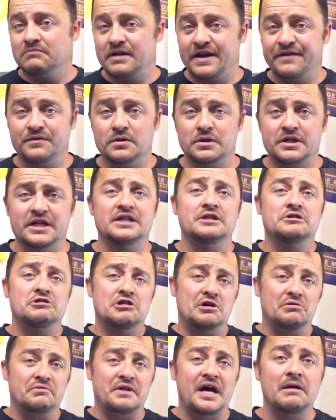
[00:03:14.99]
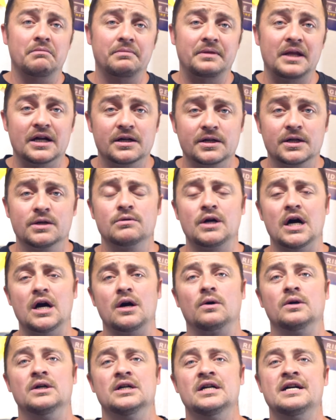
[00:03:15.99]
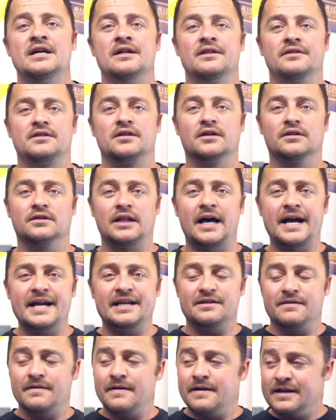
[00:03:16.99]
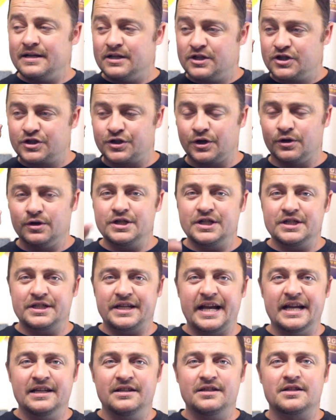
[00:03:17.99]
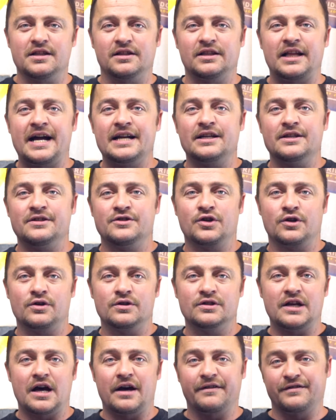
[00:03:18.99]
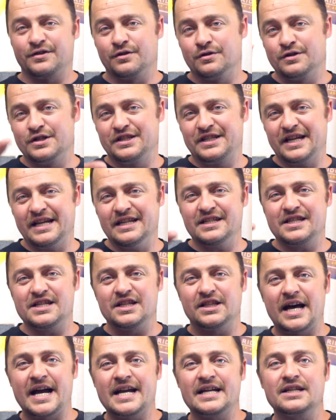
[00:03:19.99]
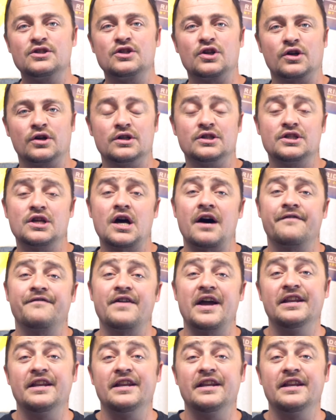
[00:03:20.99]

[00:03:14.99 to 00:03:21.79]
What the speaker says: If you didn't know that, there you go. The light surges into the light and turns off, surges into the light and turns off.